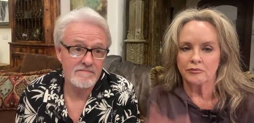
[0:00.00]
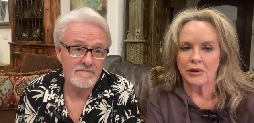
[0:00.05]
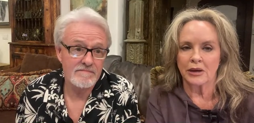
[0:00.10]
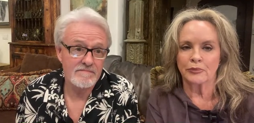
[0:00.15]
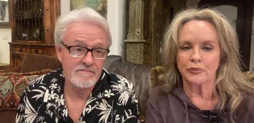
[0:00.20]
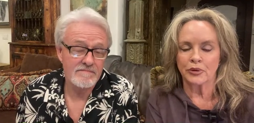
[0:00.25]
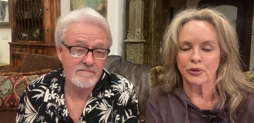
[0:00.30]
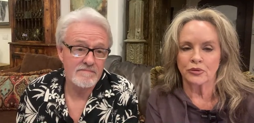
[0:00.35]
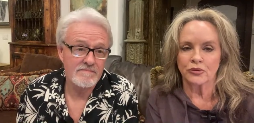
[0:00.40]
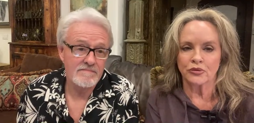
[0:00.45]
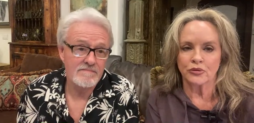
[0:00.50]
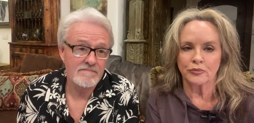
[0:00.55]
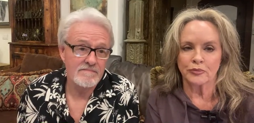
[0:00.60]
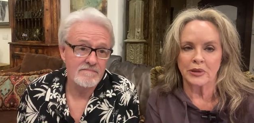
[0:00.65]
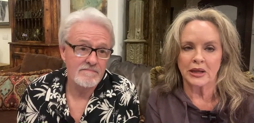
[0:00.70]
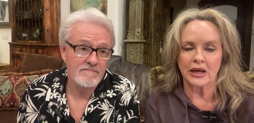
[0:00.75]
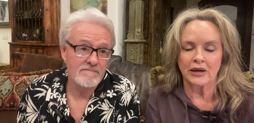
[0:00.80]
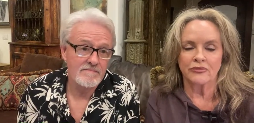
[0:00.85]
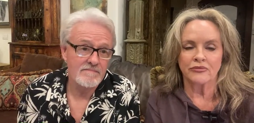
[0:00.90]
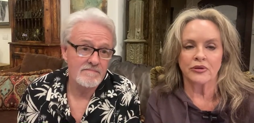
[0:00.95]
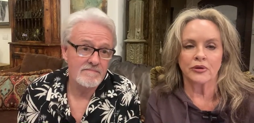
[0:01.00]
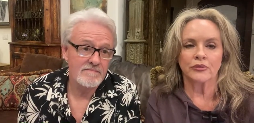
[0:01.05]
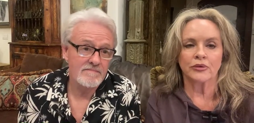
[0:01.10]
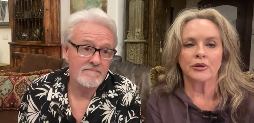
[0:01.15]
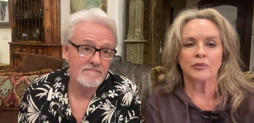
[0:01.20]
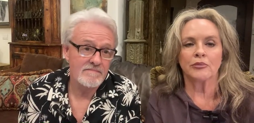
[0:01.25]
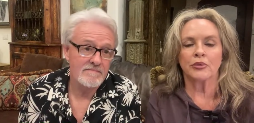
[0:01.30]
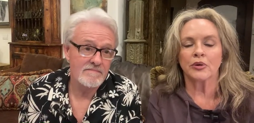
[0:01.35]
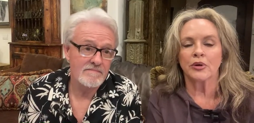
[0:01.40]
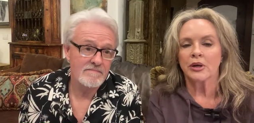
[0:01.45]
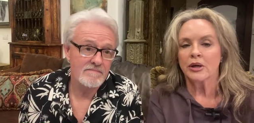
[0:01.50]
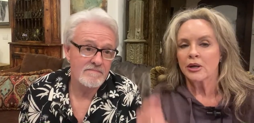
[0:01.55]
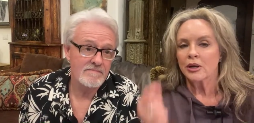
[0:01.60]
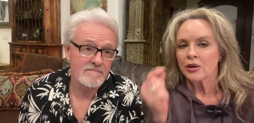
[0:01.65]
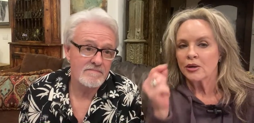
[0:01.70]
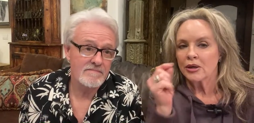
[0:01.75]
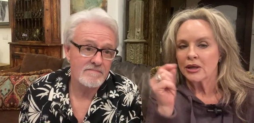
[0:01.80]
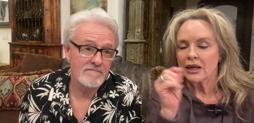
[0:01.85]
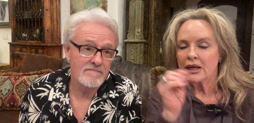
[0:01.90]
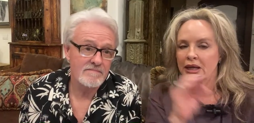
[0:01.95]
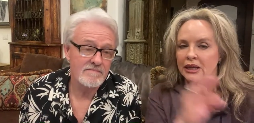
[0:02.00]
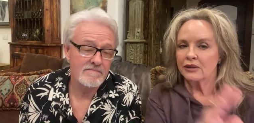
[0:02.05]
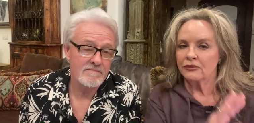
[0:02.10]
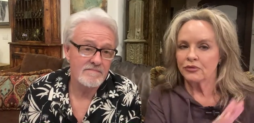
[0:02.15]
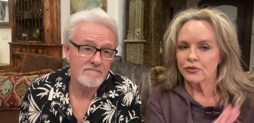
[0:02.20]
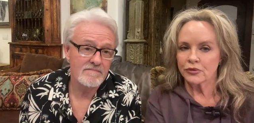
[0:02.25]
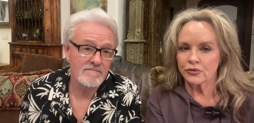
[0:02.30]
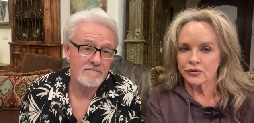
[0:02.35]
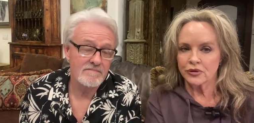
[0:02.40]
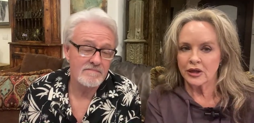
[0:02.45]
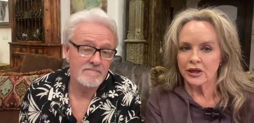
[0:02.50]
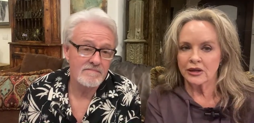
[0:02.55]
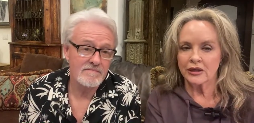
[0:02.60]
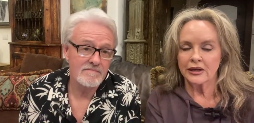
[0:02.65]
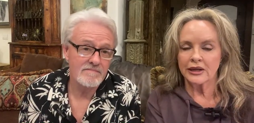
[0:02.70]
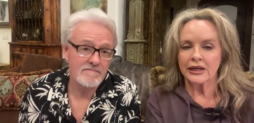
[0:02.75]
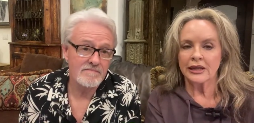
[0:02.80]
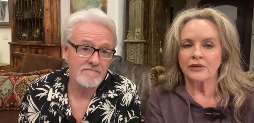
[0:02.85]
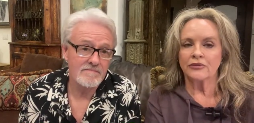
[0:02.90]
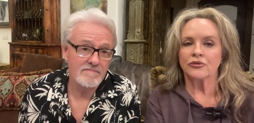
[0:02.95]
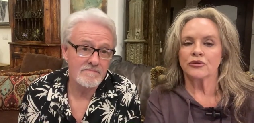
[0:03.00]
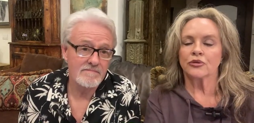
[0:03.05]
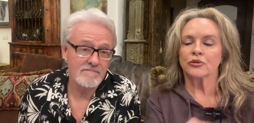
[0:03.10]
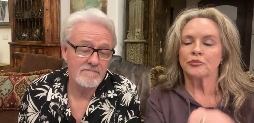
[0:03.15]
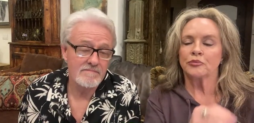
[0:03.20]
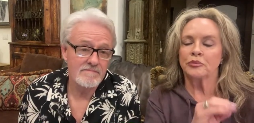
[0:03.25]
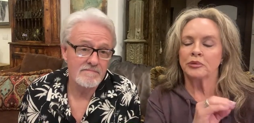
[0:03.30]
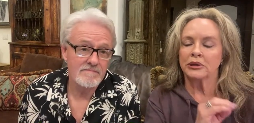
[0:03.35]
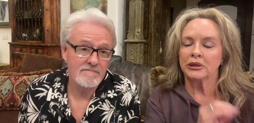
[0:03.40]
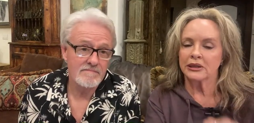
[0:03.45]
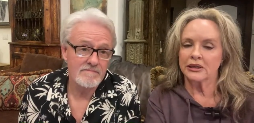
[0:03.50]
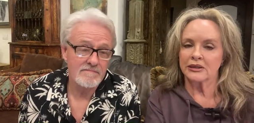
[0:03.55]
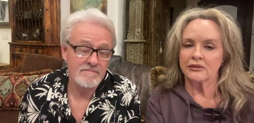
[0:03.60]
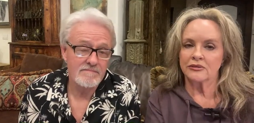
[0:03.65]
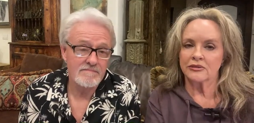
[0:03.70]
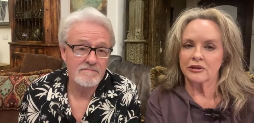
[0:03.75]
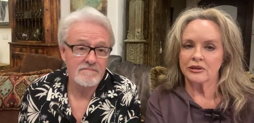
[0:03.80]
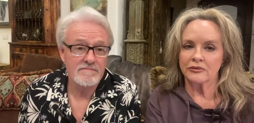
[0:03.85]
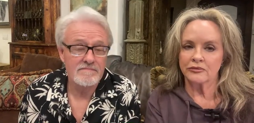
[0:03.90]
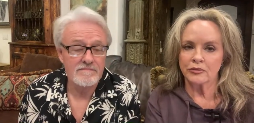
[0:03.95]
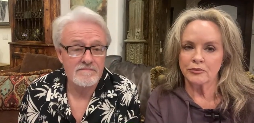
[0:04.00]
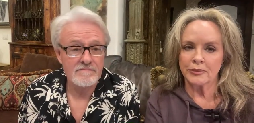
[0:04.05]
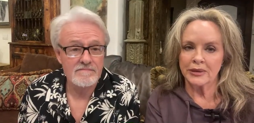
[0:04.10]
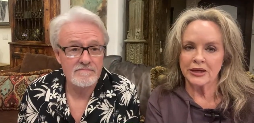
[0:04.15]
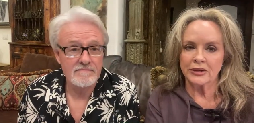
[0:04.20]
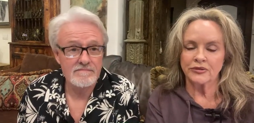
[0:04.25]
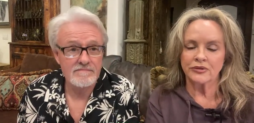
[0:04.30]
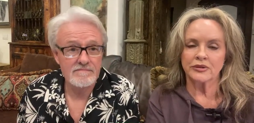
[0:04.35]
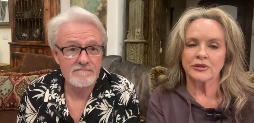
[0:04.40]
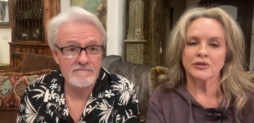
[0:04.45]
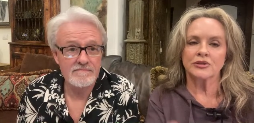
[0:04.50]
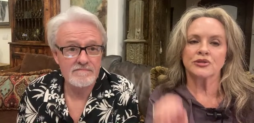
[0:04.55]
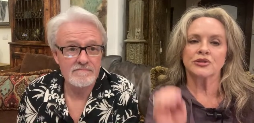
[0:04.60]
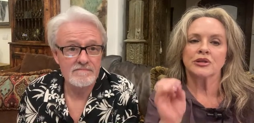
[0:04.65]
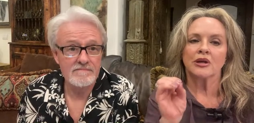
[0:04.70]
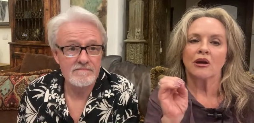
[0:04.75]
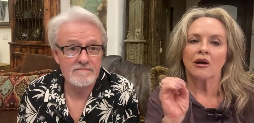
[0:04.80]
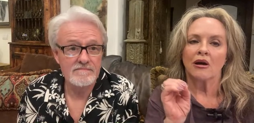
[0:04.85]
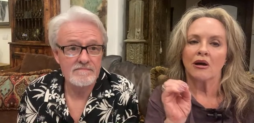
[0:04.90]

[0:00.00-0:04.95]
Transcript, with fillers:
Speaker 1: My Breeder Supply phone number. And if there's not an answer, please leave a message.